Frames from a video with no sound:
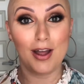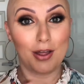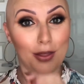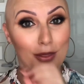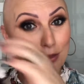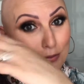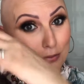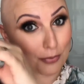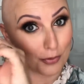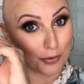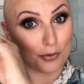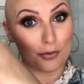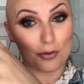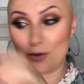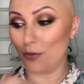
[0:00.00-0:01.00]

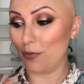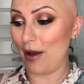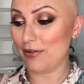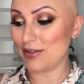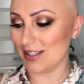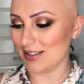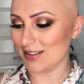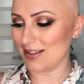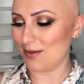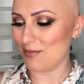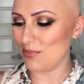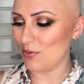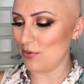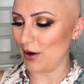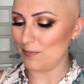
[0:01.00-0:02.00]
through the wefts at some
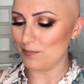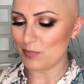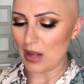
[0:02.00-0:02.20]
point.